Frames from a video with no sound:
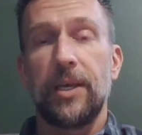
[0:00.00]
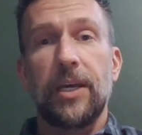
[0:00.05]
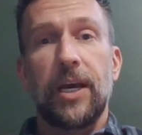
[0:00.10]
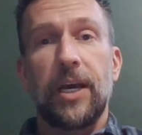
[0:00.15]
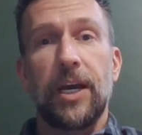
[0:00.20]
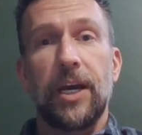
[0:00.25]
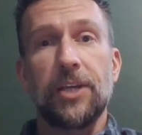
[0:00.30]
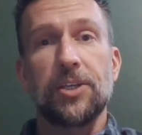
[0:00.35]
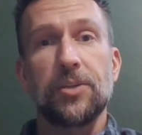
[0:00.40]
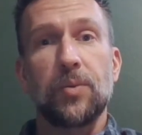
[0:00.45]

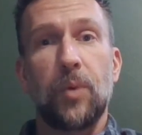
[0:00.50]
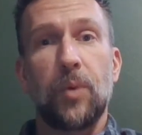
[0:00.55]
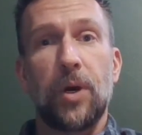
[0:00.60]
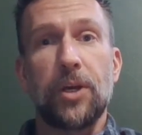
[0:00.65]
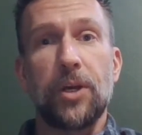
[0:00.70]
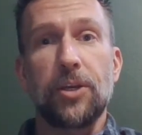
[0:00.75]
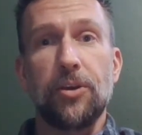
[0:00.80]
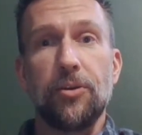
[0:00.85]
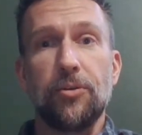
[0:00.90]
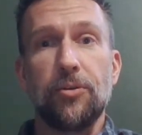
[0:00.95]
I just
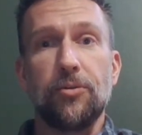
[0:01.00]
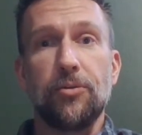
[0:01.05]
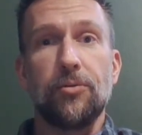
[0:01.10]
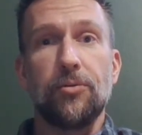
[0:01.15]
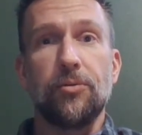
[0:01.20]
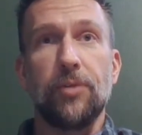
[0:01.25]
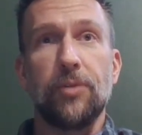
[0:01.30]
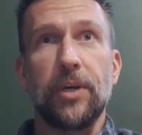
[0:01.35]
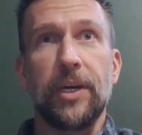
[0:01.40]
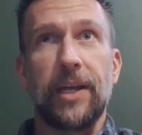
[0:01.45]
want
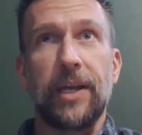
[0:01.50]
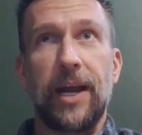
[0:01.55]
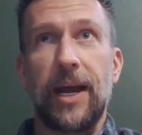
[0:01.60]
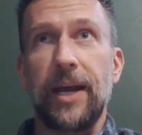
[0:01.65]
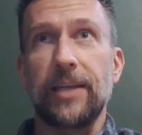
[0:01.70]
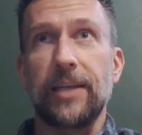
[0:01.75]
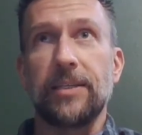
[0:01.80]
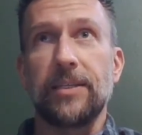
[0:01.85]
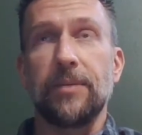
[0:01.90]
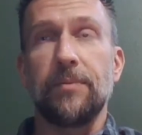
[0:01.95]
you and
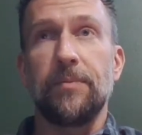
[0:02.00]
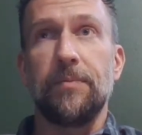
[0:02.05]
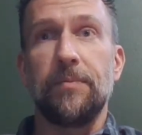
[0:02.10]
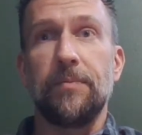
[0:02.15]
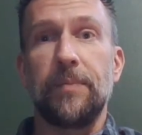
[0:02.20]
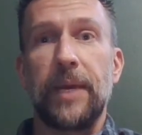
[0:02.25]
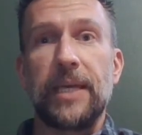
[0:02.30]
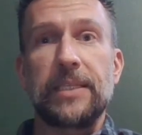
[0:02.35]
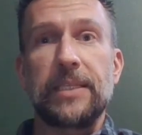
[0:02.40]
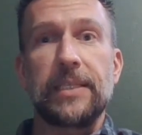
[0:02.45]
I to
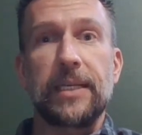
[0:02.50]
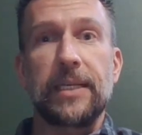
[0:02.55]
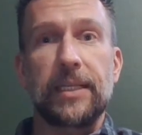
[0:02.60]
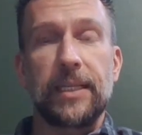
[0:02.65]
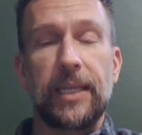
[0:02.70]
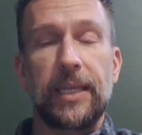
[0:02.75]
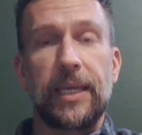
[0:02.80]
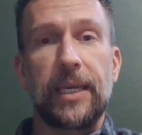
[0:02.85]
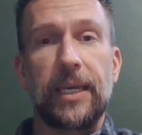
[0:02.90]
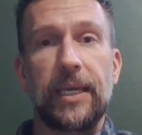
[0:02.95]

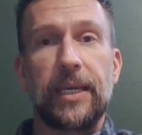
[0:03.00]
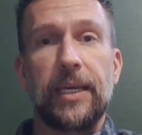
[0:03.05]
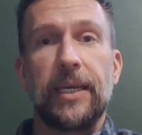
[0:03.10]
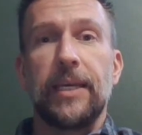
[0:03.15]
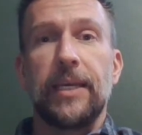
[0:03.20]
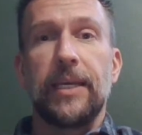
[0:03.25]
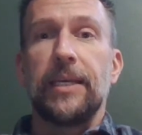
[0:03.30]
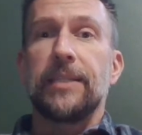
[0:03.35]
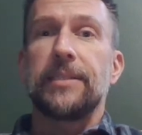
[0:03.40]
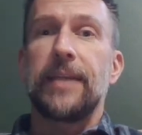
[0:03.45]
basically,
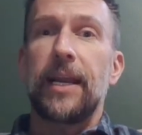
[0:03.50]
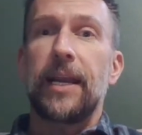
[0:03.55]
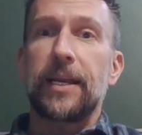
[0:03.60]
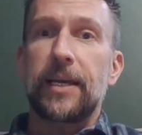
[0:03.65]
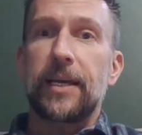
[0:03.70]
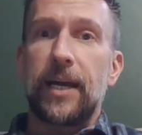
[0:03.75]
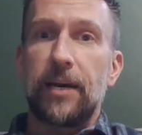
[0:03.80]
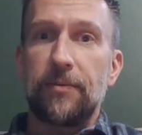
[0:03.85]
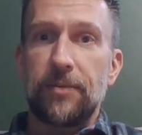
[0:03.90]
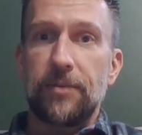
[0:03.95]
it's not a
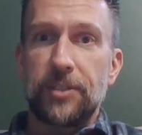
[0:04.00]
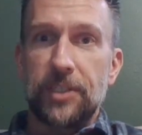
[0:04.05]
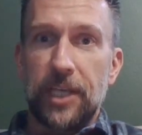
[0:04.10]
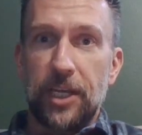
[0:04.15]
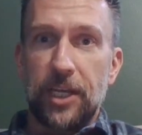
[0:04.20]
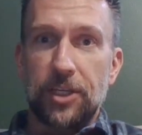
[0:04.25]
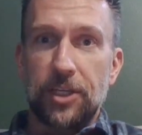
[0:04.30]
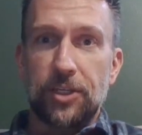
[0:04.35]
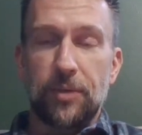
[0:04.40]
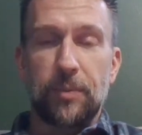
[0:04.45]

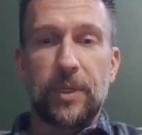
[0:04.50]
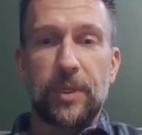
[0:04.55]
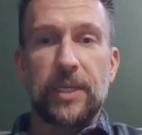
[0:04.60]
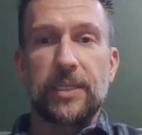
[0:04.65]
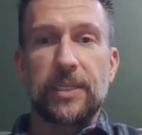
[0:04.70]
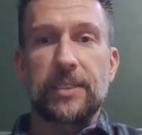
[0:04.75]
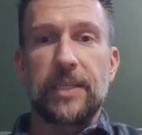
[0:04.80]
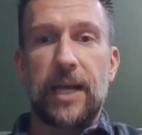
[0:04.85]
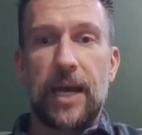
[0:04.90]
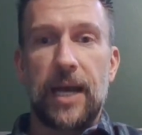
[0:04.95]
conversation
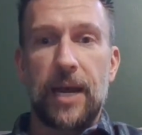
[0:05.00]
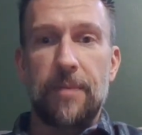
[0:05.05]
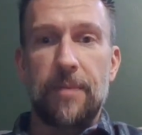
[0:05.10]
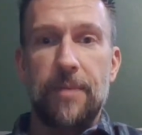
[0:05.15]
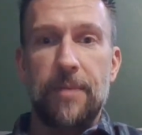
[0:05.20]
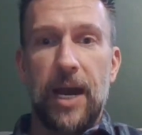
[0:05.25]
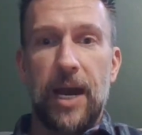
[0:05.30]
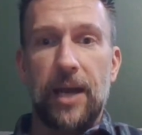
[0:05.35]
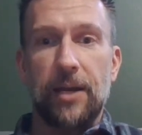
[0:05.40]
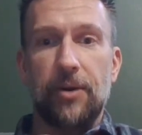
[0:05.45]
because I'm
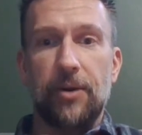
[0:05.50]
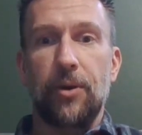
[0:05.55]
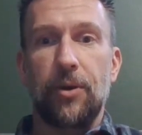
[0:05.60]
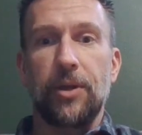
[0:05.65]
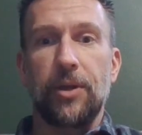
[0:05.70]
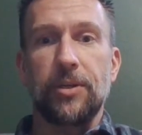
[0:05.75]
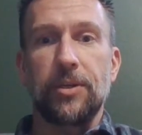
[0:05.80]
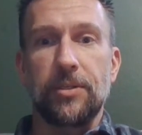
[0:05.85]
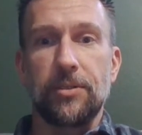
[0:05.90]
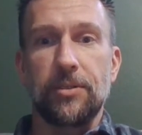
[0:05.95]
not
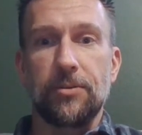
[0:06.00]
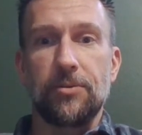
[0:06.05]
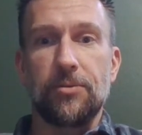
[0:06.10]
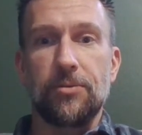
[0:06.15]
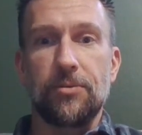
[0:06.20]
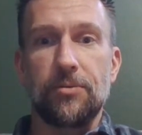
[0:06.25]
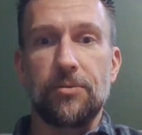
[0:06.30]
going to